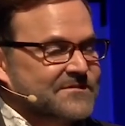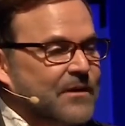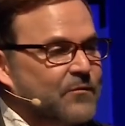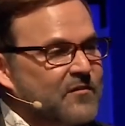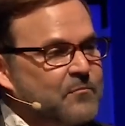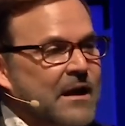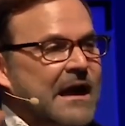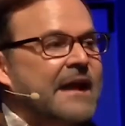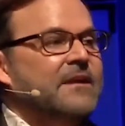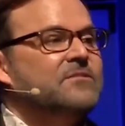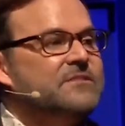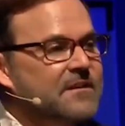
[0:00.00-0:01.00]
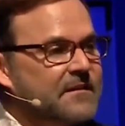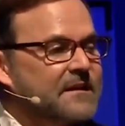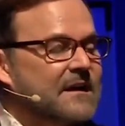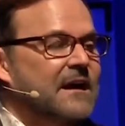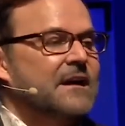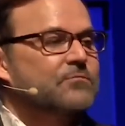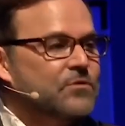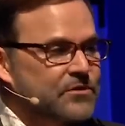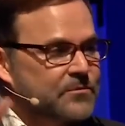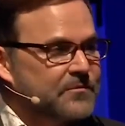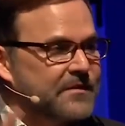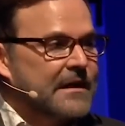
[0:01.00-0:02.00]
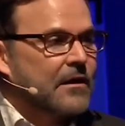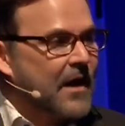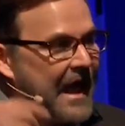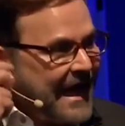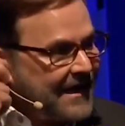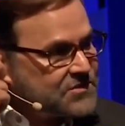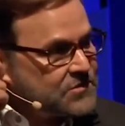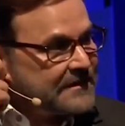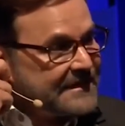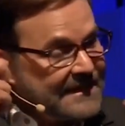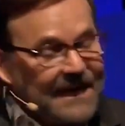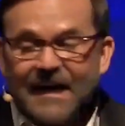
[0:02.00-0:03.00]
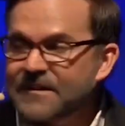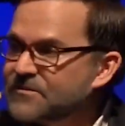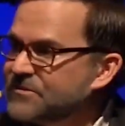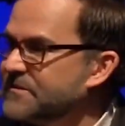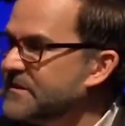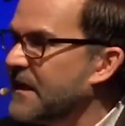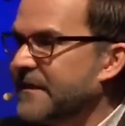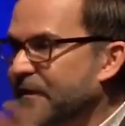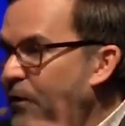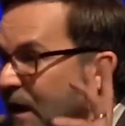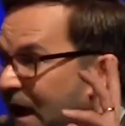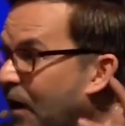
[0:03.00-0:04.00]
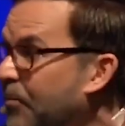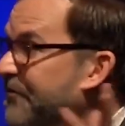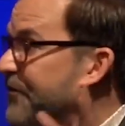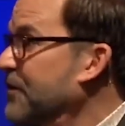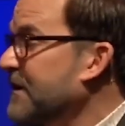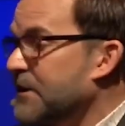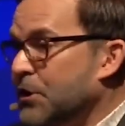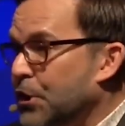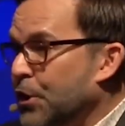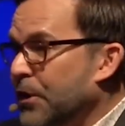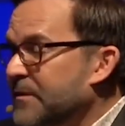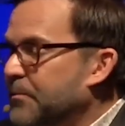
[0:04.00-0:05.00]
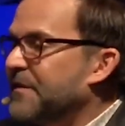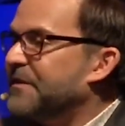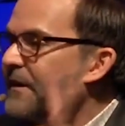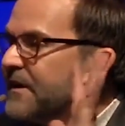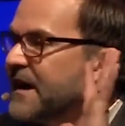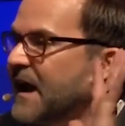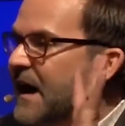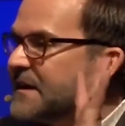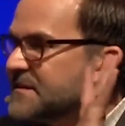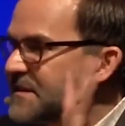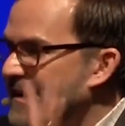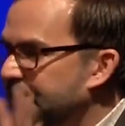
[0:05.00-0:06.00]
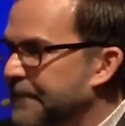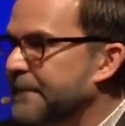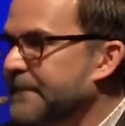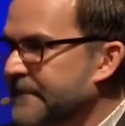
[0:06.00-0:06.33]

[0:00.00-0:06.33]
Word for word: that we've piled into the God room that are actually not, they're helpful and good, but they're not Him.